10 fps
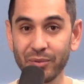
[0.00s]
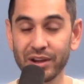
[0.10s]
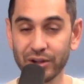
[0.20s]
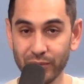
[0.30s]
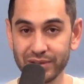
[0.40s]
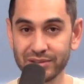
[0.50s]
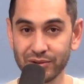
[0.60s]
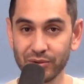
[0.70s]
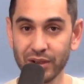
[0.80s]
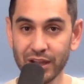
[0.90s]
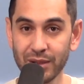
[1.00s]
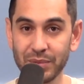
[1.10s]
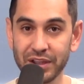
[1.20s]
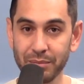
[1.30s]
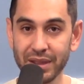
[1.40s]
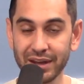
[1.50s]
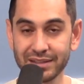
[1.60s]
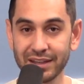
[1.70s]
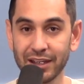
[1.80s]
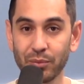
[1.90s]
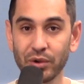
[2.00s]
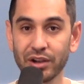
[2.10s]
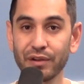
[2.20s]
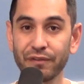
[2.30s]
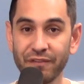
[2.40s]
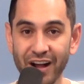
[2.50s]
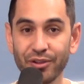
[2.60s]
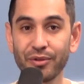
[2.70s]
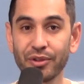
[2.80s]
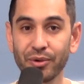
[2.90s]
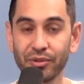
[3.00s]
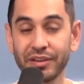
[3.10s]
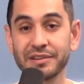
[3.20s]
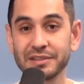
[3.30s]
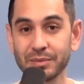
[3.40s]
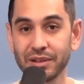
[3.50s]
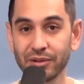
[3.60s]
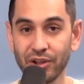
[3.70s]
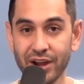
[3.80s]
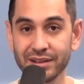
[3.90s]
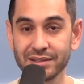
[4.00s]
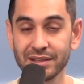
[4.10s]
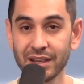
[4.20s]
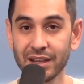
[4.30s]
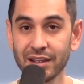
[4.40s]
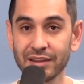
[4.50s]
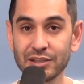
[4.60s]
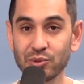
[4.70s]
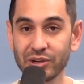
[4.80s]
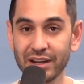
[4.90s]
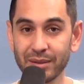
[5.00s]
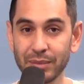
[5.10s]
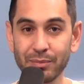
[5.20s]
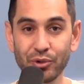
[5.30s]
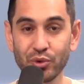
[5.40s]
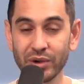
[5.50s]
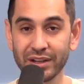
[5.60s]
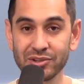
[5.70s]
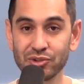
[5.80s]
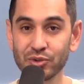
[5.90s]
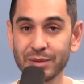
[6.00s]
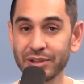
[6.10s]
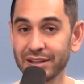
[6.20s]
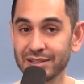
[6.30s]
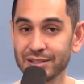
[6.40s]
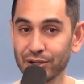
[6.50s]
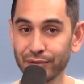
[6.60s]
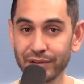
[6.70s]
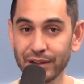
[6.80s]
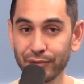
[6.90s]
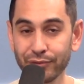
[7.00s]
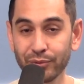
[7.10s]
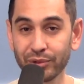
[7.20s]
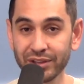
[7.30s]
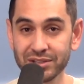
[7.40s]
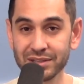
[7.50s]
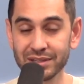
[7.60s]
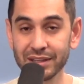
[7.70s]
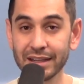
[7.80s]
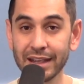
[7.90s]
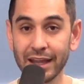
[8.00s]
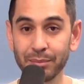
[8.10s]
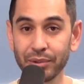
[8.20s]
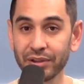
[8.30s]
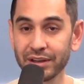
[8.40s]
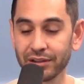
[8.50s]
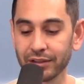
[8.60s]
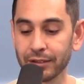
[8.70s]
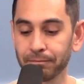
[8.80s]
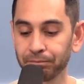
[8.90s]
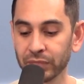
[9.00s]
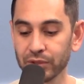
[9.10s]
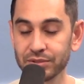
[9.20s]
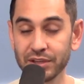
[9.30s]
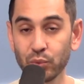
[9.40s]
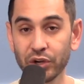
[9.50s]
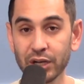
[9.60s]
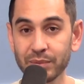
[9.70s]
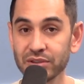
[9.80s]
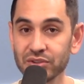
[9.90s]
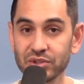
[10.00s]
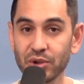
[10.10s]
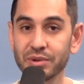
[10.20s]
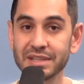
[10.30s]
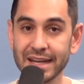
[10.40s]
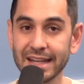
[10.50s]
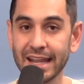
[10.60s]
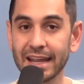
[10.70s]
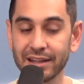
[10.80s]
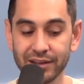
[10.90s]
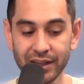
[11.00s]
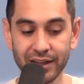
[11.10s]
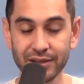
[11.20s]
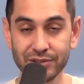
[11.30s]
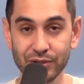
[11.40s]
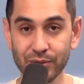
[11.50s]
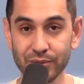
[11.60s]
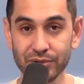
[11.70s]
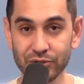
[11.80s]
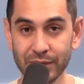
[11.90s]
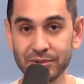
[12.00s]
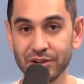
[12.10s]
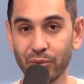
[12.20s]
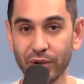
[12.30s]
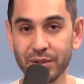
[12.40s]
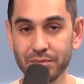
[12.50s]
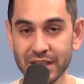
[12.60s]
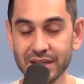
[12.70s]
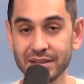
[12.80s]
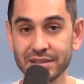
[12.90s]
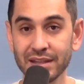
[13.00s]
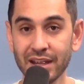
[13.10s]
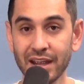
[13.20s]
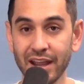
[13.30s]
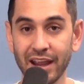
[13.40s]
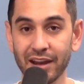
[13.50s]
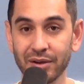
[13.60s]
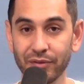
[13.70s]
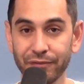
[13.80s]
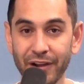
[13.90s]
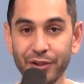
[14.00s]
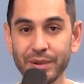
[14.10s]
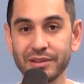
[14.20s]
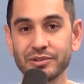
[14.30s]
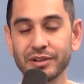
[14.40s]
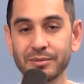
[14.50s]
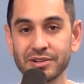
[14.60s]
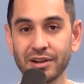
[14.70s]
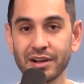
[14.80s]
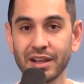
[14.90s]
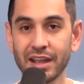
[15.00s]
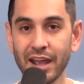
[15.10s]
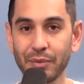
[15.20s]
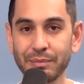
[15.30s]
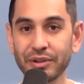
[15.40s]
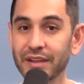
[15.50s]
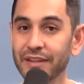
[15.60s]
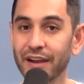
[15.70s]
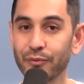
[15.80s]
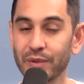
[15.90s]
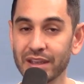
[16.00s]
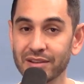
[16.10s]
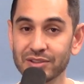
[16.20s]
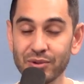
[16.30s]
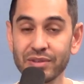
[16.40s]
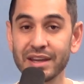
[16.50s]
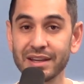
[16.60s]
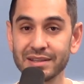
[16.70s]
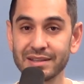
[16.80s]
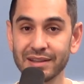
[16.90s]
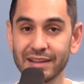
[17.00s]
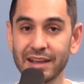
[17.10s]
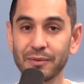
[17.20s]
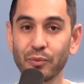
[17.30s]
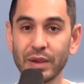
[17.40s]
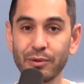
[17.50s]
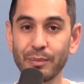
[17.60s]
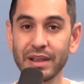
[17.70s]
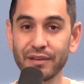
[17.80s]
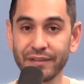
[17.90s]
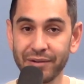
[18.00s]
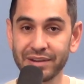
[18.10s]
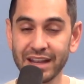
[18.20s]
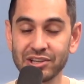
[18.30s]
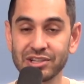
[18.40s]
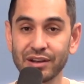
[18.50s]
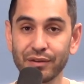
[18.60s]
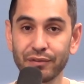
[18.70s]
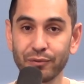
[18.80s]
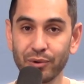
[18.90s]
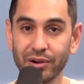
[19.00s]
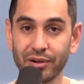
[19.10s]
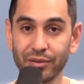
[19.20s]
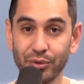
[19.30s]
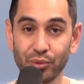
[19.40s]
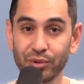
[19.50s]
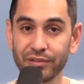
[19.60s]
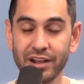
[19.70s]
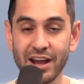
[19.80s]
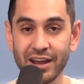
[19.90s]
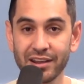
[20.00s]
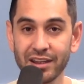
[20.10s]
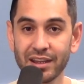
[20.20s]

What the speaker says: We are going to be committed to him. We're going to follow the Old Testament laws. These were people who were extremely conservative religiously and politically, who said, we're going to be so dedicated to the scripture and what it means and following the scripture. And we believe that if we do this, then we will be the foundation for the rule of God.